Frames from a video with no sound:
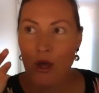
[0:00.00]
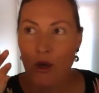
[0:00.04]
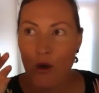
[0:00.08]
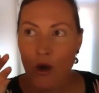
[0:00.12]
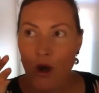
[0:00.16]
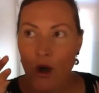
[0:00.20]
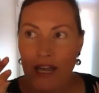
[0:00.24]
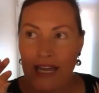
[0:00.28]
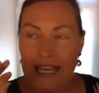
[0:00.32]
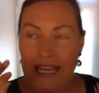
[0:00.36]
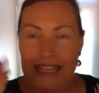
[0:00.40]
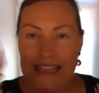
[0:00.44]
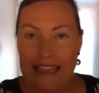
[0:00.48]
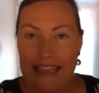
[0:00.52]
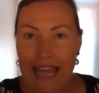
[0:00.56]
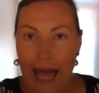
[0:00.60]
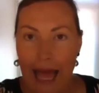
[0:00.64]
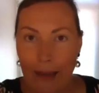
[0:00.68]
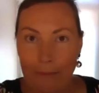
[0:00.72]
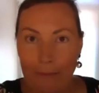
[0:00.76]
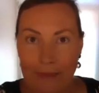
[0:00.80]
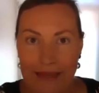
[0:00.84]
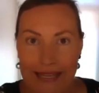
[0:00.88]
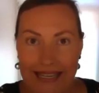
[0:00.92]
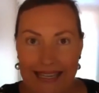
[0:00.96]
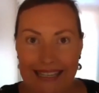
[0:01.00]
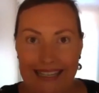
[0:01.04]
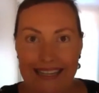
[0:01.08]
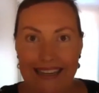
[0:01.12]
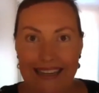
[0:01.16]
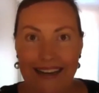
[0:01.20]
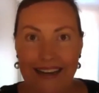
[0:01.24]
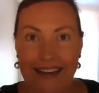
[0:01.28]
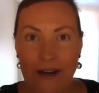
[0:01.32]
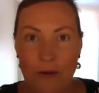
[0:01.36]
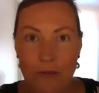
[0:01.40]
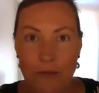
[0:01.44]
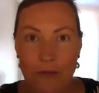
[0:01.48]
in that
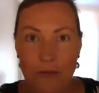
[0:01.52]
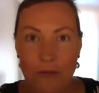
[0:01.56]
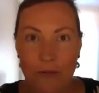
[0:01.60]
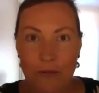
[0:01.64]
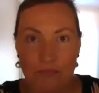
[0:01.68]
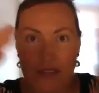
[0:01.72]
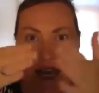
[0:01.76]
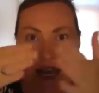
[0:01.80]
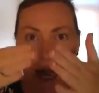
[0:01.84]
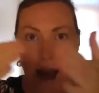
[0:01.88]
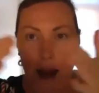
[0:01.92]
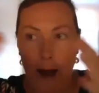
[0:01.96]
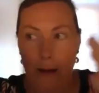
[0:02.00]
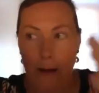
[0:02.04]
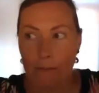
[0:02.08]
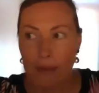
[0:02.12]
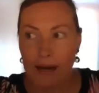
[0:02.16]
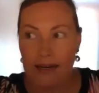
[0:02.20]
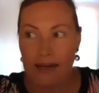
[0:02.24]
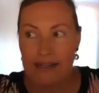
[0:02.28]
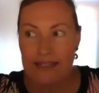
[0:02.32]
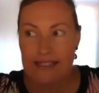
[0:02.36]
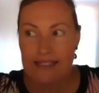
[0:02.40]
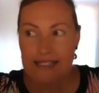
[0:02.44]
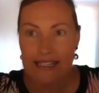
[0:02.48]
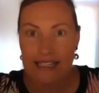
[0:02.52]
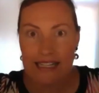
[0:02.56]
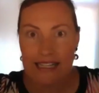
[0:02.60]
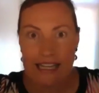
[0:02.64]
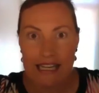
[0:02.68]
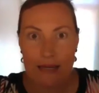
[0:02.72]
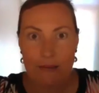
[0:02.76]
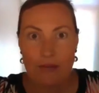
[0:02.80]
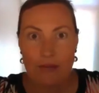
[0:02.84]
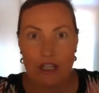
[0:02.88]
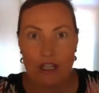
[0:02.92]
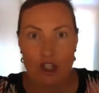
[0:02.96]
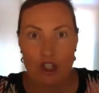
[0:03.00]
media, amongst an
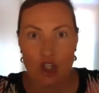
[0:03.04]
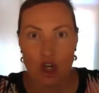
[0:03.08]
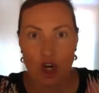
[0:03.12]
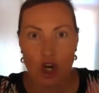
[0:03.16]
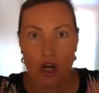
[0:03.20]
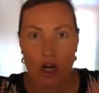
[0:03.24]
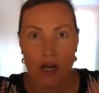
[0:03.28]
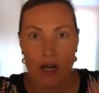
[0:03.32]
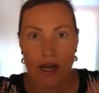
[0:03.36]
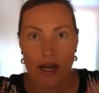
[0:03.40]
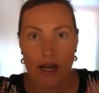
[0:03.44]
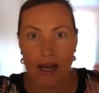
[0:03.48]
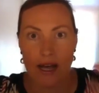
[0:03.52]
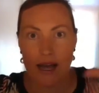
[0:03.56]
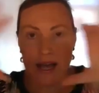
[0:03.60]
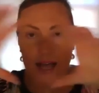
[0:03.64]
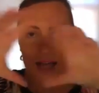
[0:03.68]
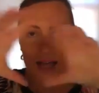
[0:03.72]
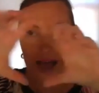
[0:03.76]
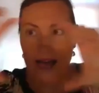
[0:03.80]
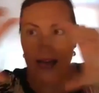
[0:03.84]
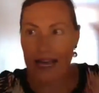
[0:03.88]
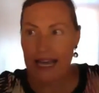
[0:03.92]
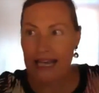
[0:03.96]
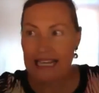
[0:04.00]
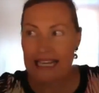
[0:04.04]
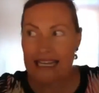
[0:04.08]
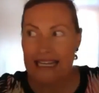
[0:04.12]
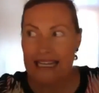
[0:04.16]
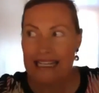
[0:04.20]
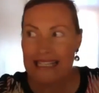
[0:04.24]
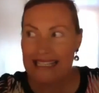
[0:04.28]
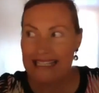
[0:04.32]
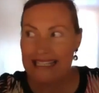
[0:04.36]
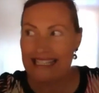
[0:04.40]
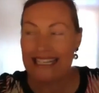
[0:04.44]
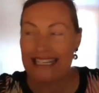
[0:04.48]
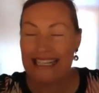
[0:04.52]
image
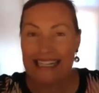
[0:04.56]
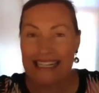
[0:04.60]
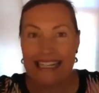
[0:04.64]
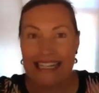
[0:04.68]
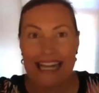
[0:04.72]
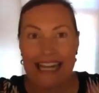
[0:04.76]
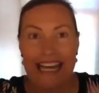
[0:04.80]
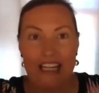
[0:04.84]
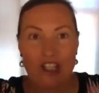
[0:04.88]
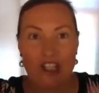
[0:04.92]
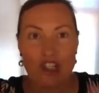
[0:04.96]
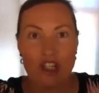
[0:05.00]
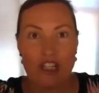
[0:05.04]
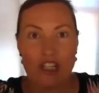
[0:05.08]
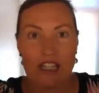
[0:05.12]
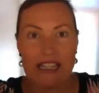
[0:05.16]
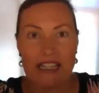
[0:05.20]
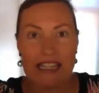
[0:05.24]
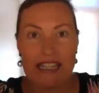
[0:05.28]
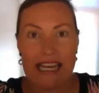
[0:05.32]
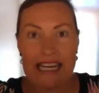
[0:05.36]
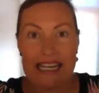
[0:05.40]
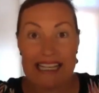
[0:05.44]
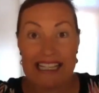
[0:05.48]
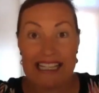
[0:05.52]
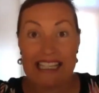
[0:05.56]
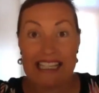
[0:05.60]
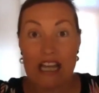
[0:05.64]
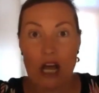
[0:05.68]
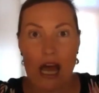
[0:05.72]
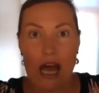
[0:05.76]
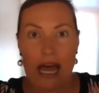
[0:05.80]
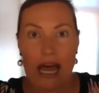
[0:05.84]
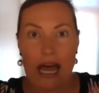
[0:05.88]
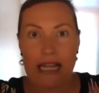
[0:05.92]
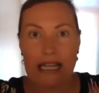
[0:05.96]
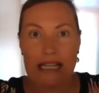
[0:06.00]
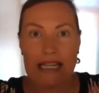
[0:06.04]
selection that is
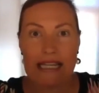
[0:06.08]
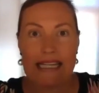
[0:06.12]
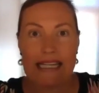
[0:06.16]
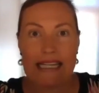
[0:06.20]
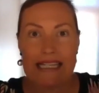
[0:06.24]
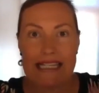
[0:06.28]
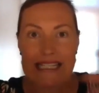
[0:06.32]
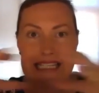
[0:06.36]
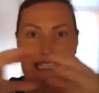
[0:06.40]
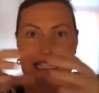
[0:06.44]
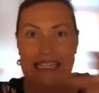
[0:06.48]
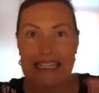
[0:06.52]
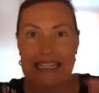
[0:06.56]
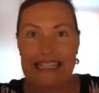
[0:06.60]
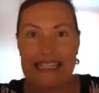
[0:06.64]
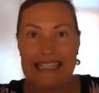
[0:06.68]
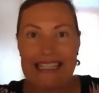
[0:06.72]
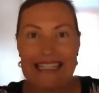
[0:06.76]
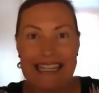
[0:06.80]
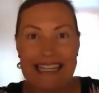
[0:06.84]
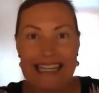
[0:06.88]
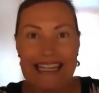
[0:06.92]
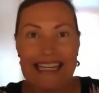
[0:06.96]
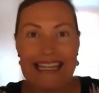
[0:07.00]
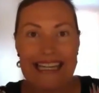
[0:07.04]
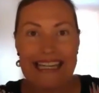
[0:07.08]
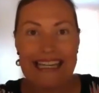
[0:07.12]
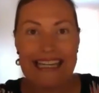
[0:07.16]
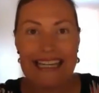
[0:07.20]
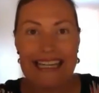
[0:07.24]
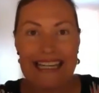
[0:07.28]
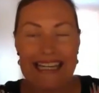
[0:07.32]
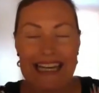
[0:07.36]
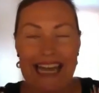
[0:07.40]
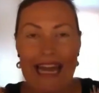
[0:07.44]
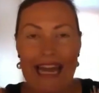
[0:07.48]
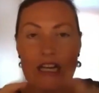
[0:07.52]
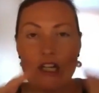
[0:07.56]
at least 16.
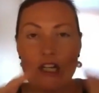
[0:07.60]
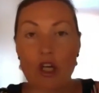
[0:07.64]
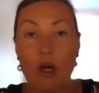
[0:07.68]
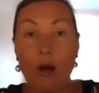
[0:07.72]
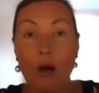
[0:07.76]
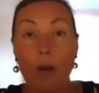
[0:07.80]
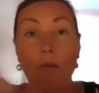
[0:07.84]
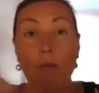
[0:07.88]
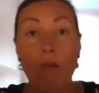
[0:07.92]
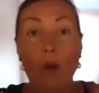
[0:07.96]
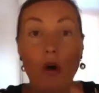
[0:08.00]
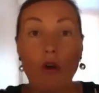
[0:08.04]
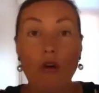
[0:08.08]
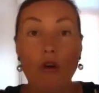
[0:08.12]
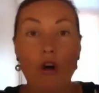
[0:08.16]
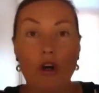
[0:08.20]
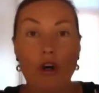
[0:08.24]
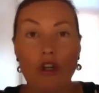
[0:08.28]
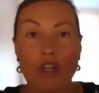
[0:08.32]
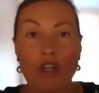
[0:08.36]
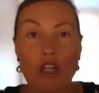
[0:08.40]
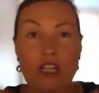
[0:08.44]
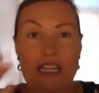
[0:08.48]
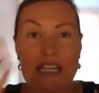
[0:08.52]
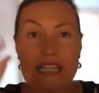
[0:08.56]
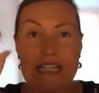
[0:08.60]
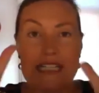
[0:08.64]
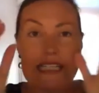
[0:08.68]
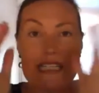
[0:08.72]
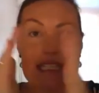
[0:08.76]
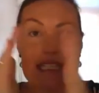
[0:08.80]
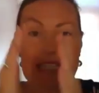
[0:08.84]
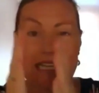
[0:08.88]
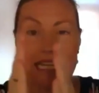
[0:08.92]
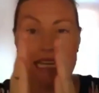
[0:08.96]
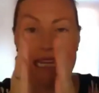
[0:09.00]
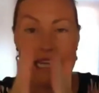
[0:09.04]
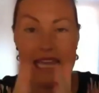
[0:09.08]
And tomorrow you need to
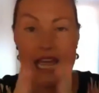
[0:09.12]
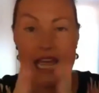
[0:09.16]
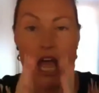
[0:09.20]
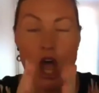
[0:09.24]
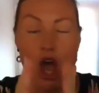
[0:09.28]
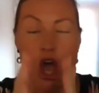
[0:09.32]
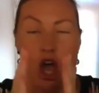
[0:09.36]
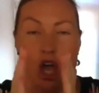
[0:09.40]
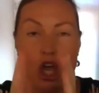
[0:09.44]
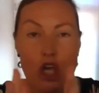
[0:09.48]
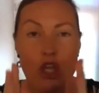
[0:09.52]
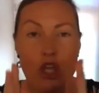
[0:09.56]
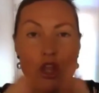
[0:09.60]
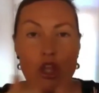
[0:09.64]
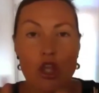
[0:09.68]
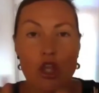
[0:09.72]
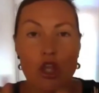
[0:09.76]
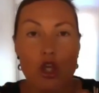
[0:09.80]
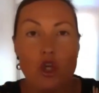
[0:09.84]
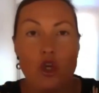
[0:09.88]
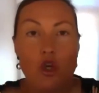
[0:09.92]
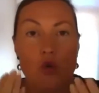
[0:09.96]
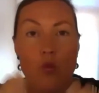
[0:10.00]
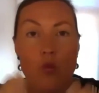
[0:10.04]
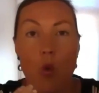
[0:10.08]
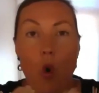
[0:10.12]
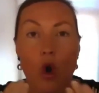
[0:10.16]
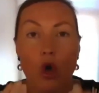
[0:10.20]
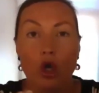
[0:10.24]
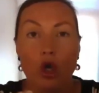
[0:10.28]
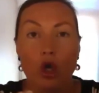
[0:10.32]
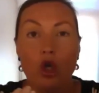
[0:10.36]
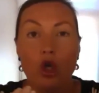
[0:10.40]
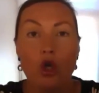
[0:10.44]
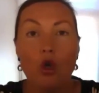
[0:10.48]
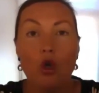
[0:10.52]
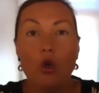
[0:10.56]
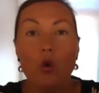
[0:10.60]
see what
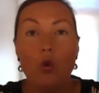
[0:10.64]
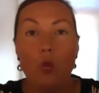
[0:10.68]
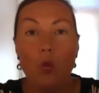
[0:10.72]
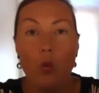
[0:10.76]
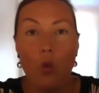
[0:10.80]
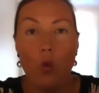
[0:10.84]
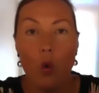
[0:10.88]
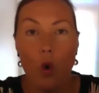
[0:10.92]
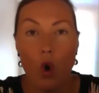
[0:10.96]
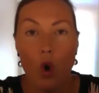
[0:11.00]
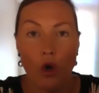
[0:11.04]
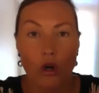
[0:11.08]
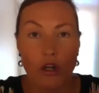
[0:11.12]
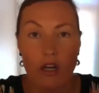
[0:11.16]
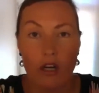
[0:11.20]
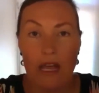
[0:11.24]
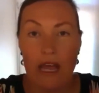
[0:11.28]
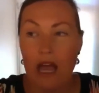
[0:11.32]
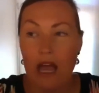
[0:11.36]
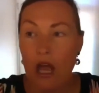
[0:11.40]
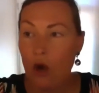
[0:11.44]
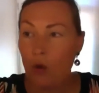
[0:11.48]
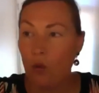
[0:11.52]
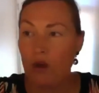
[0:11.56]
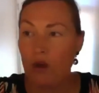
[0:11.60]
you want with